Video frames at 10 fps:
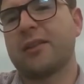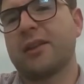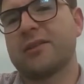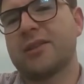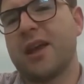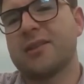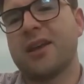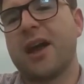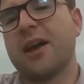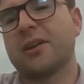that it
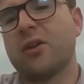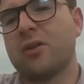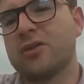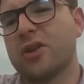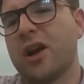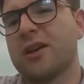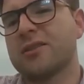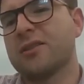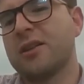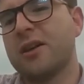stands out, and
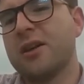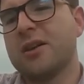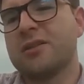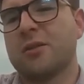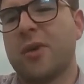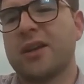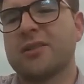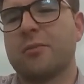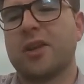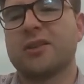contrast to make
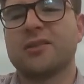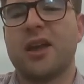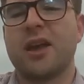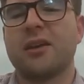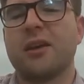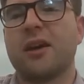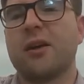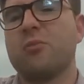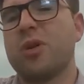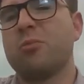something stand
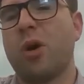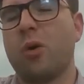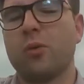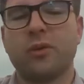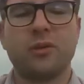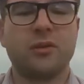out and be bold.